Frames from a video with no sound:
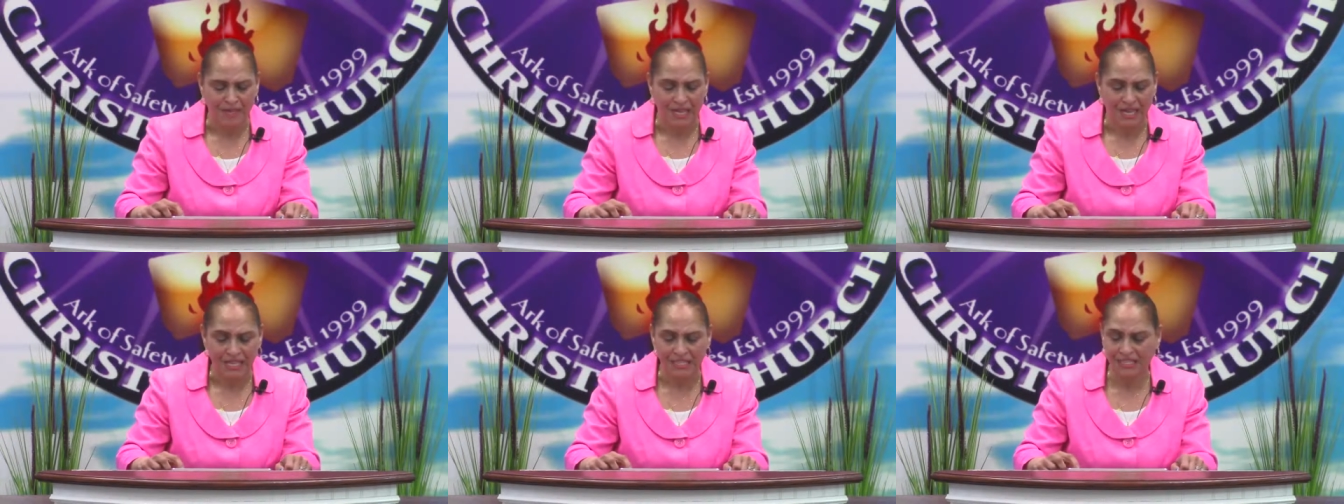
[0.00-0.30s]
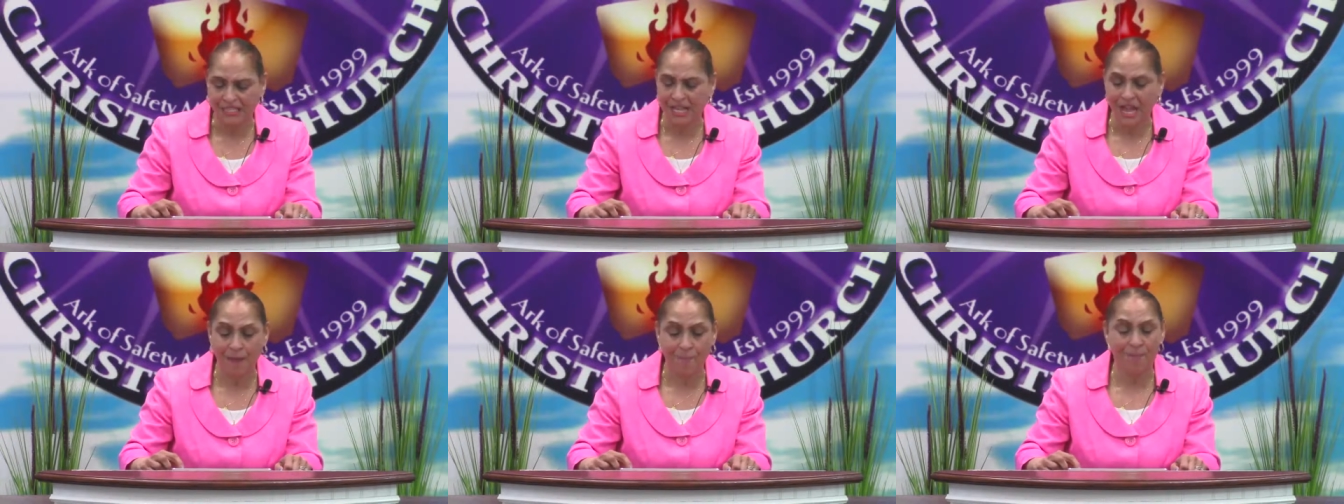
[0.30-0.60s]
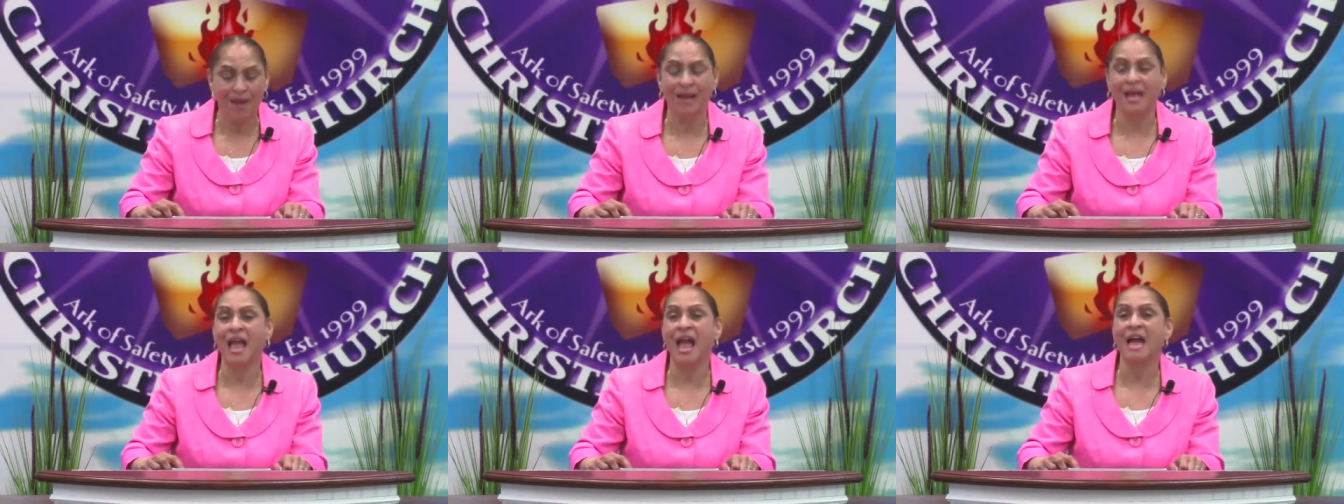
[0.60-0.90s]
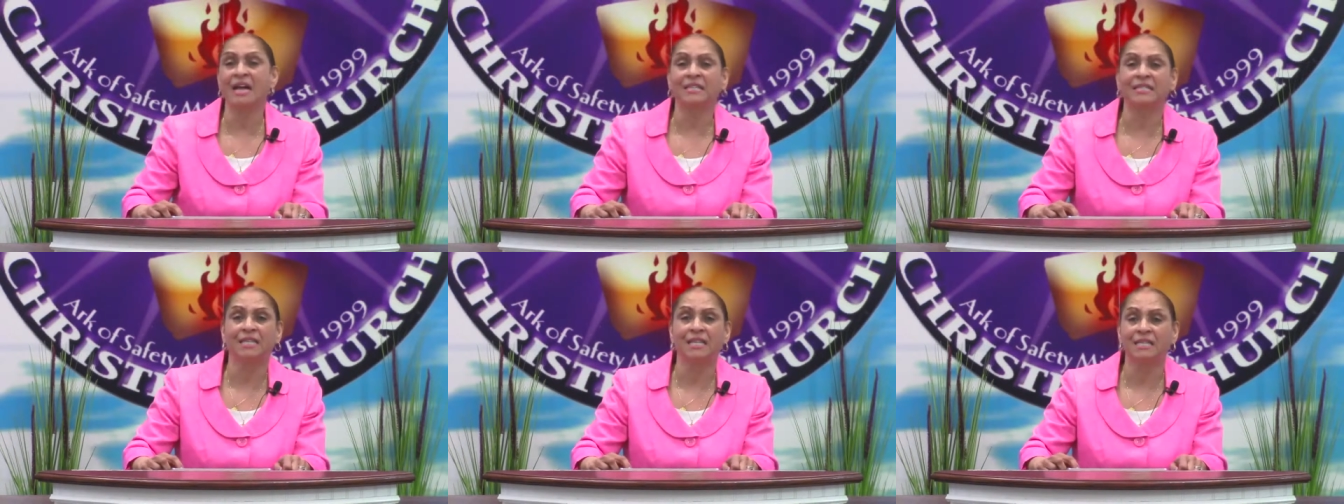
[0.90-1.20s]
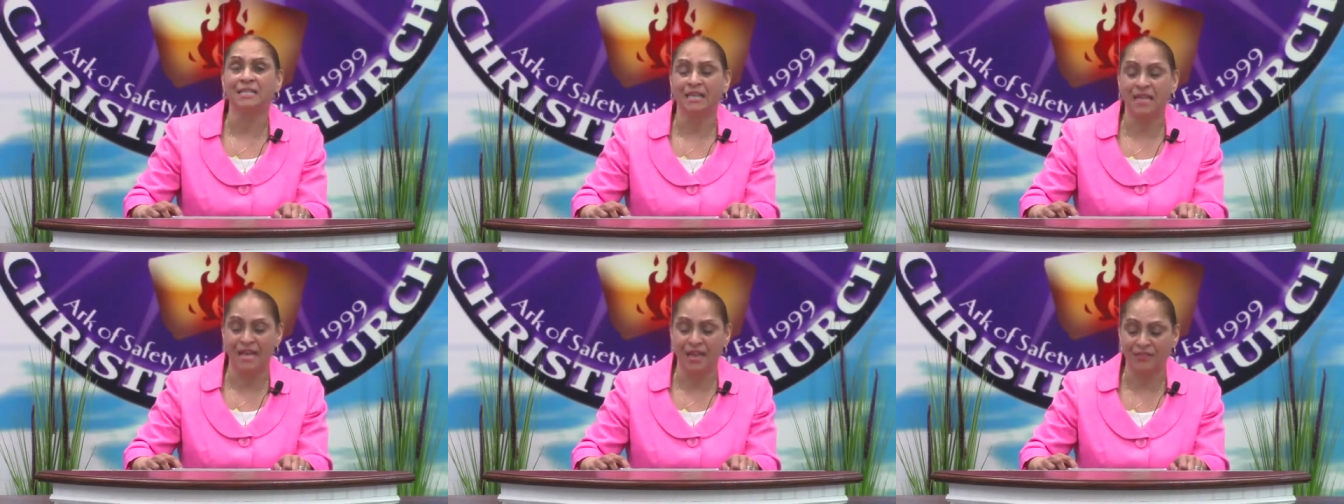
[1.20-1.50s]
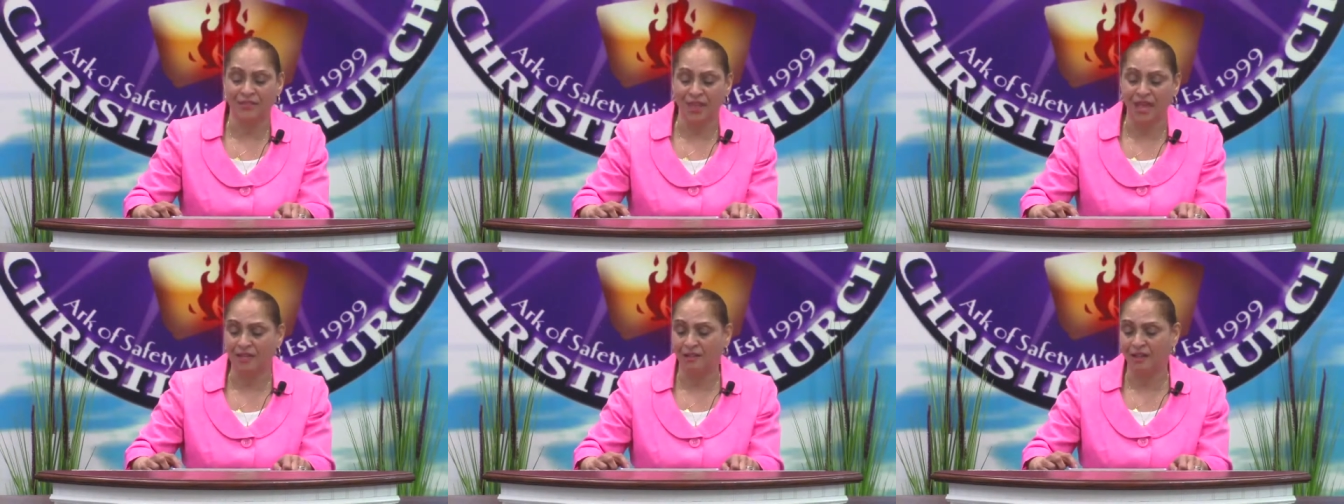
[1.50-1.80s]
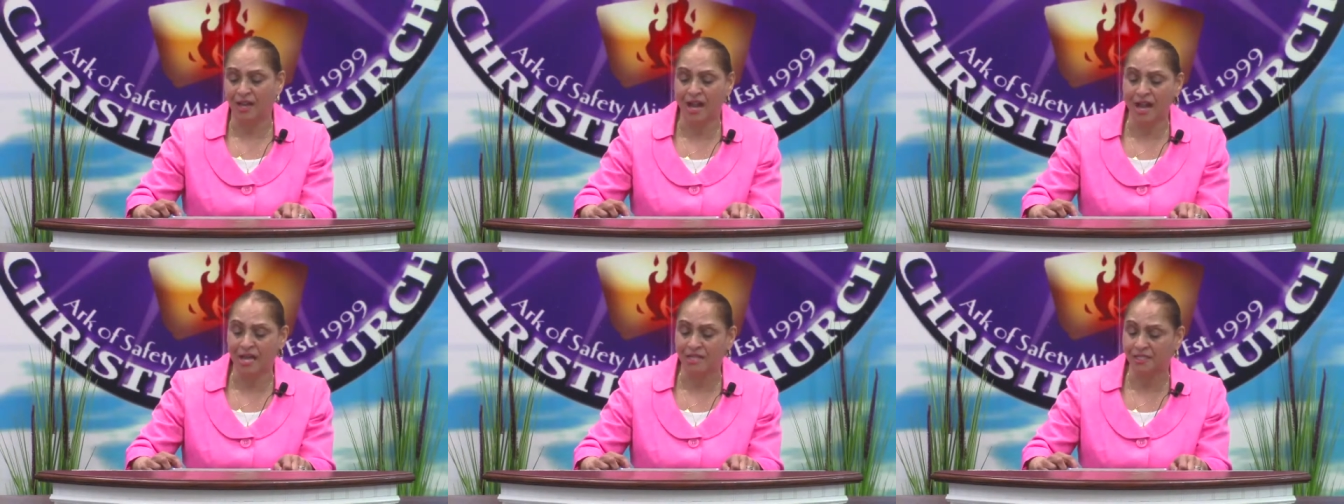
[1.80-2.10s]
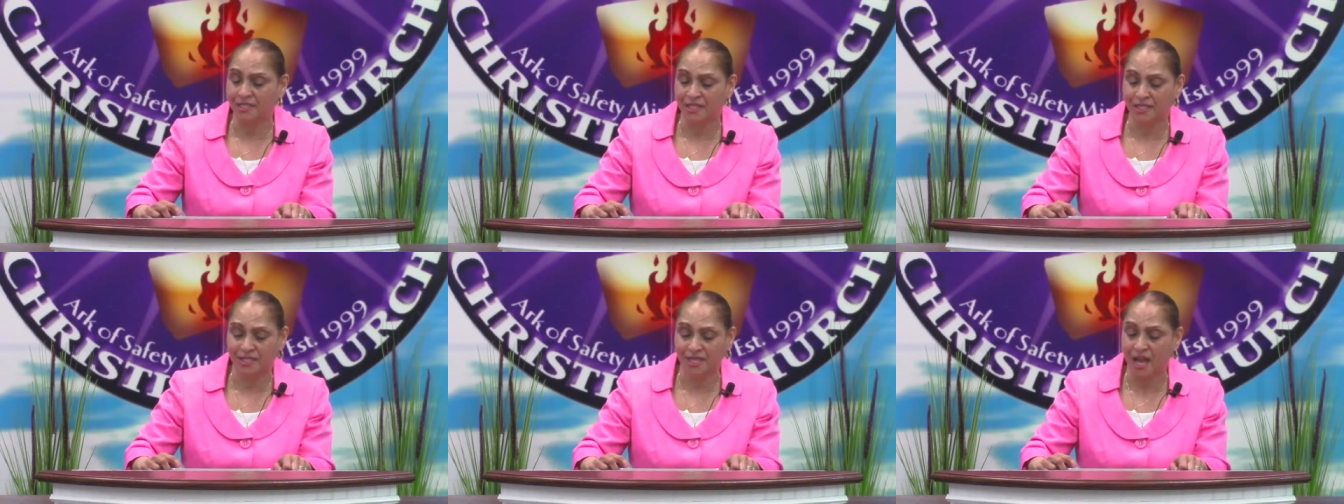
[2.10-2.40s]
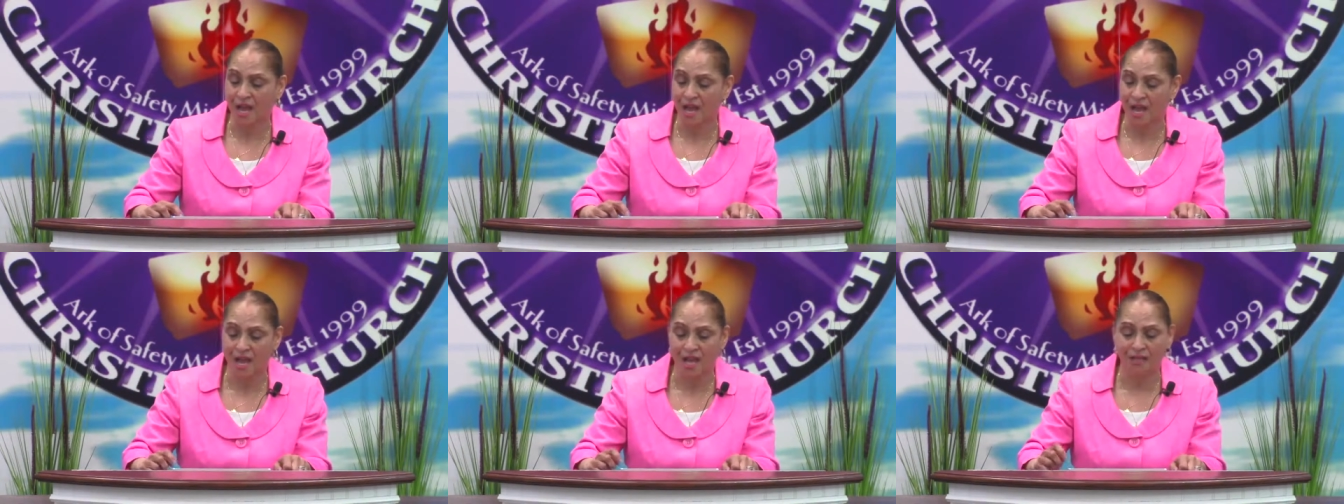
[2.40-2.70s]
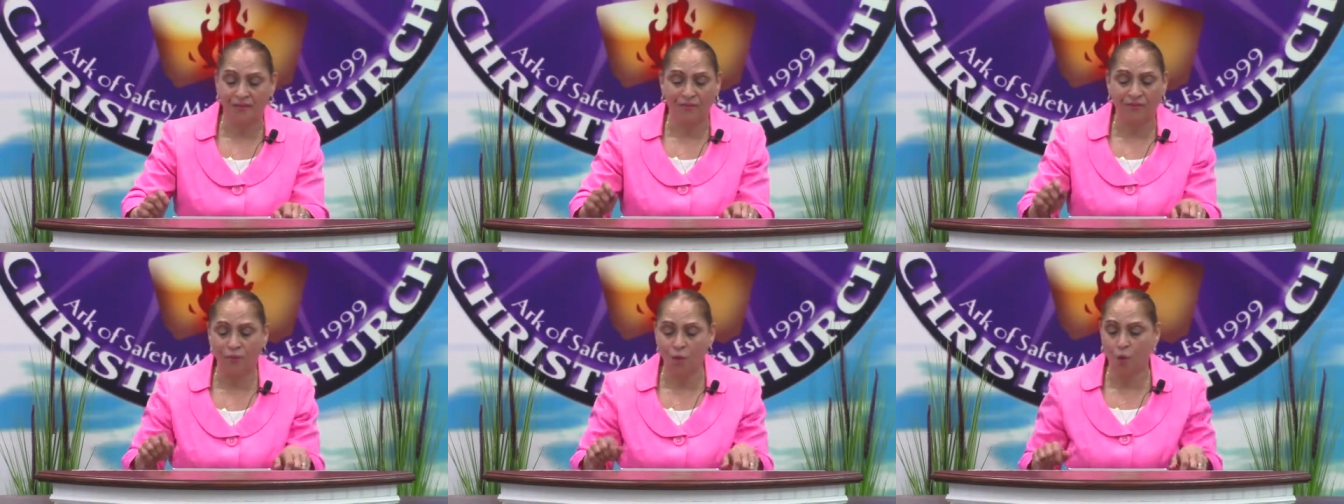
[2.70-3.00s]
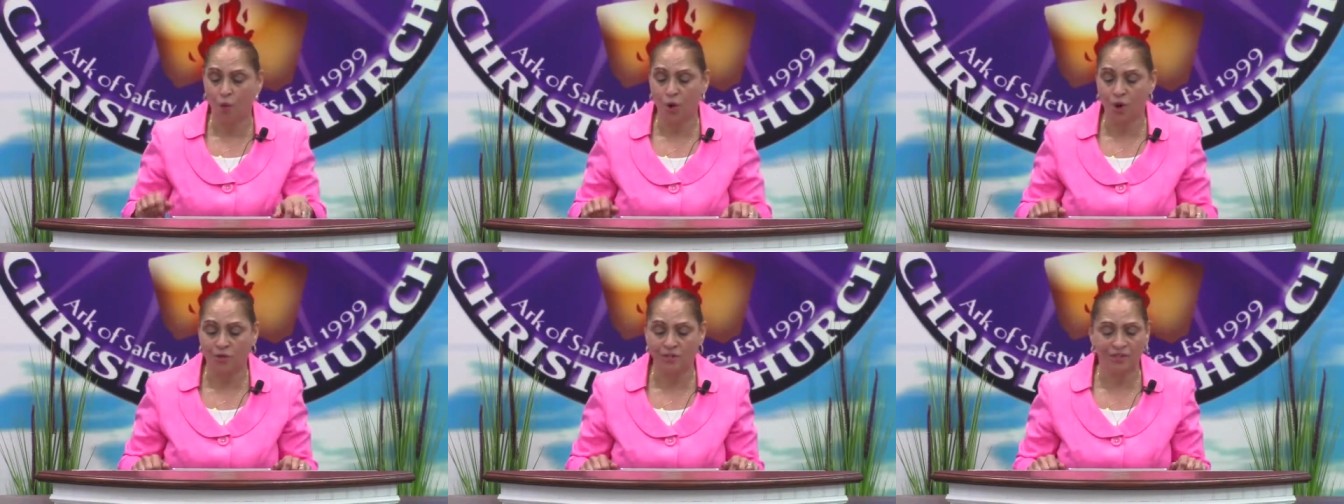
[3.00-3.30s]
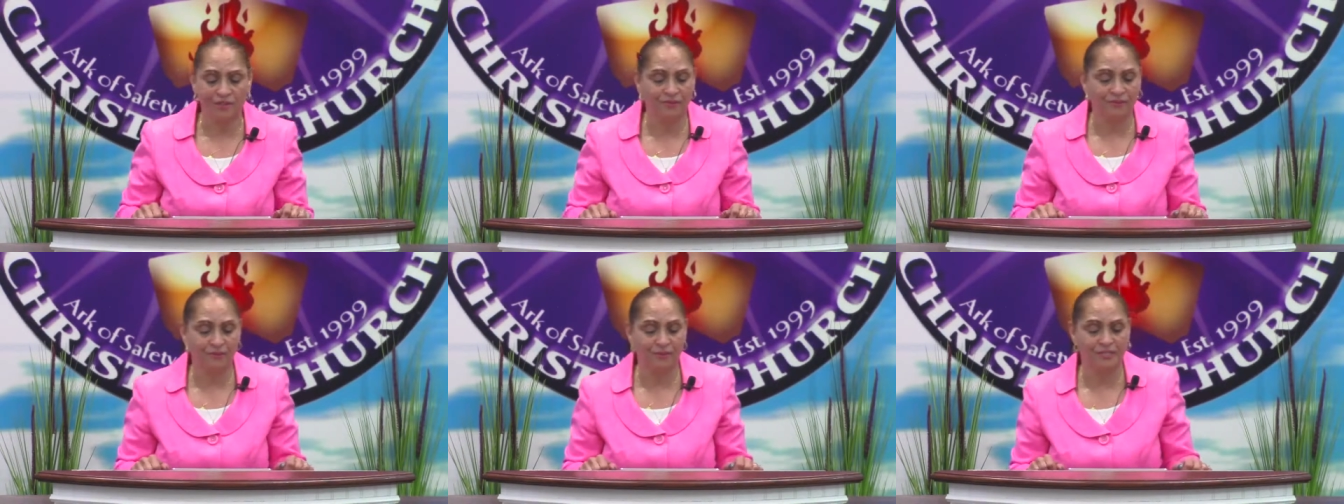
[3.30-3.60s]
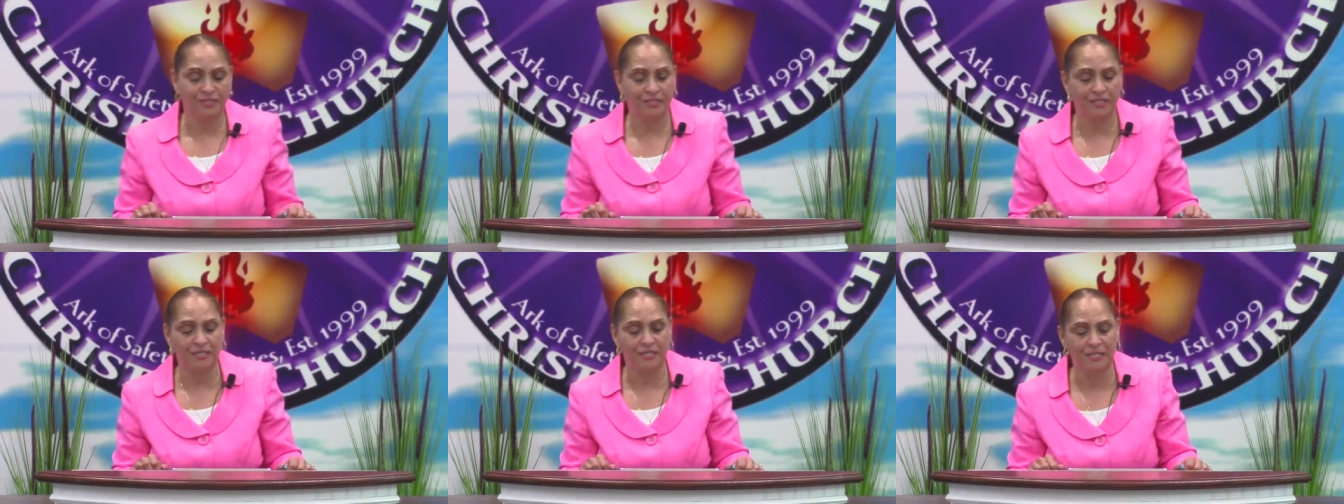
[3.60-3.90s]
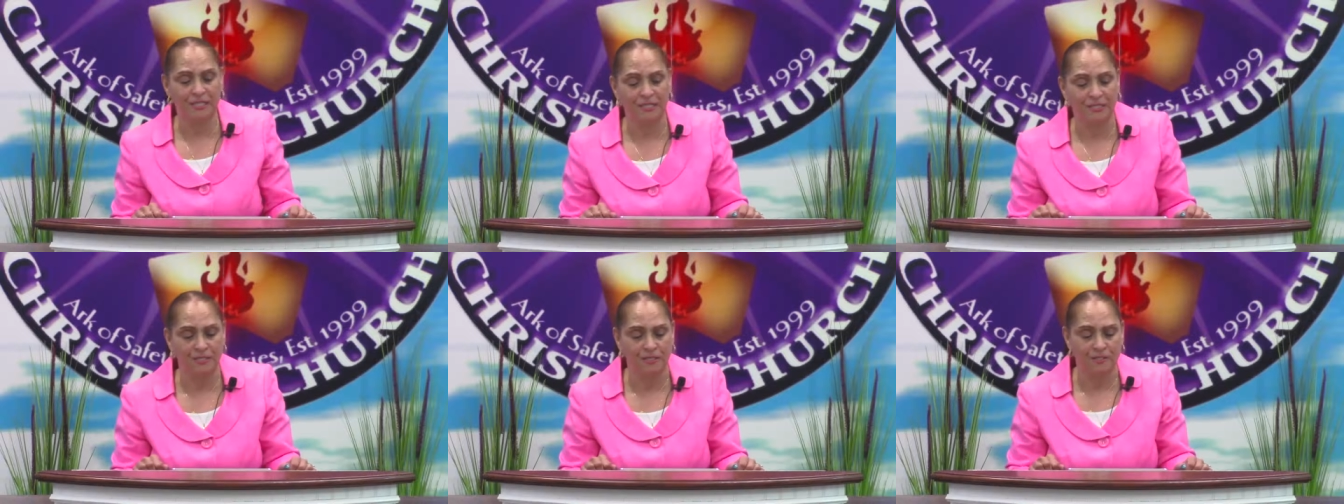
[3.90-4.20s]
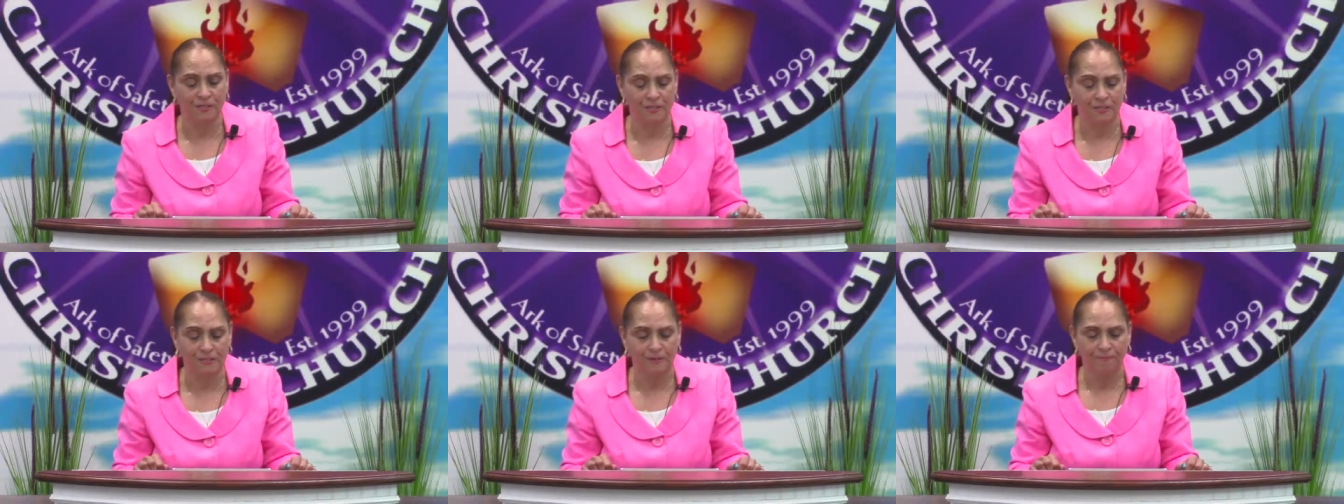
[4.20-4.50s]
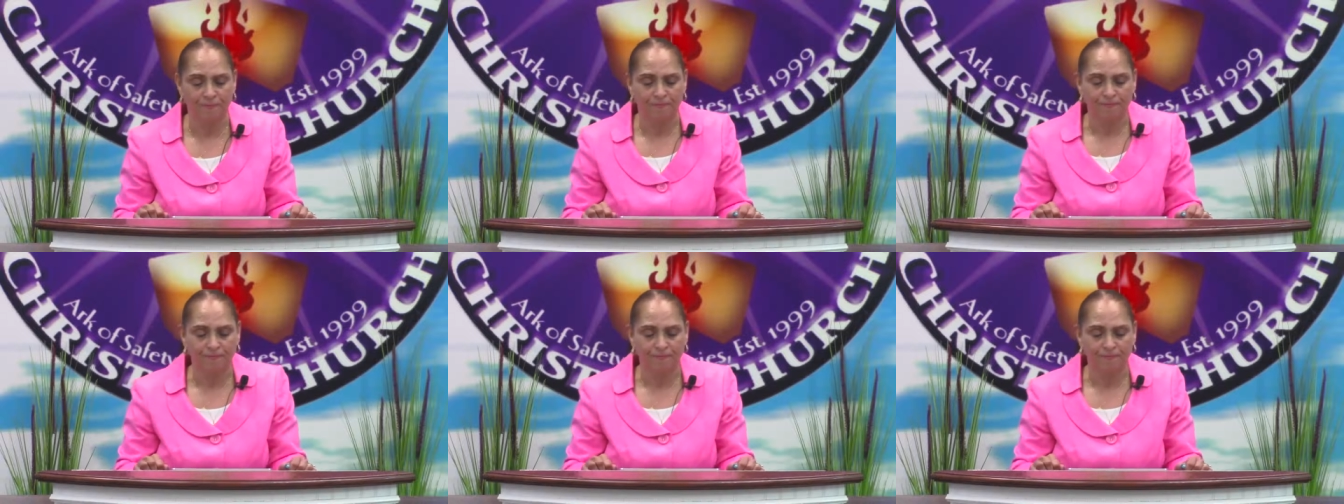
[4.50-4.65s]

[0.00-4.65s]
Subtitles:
It's not by accident that God designed four different seasons.